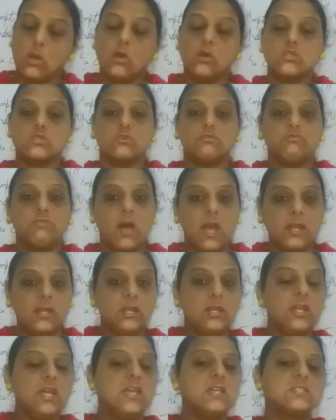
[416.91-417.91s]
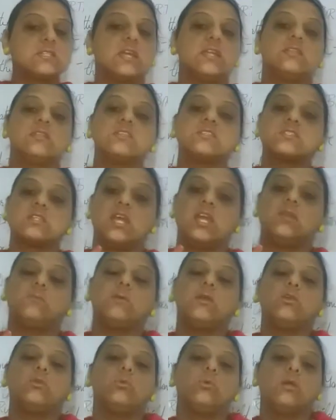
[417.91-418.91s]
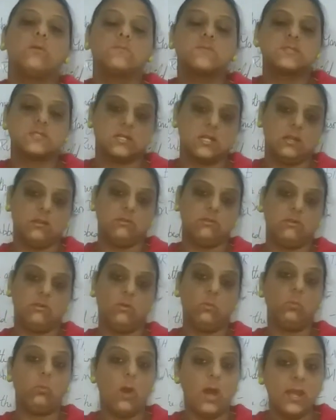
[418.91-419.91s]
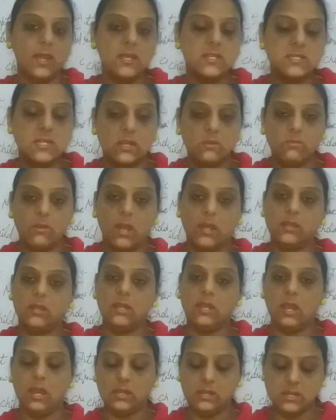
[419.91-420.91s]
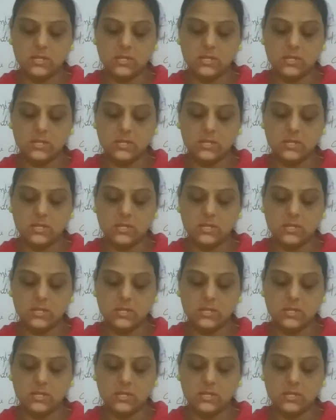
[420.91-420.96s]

So finally he said this statement to himself. Why he said finally I did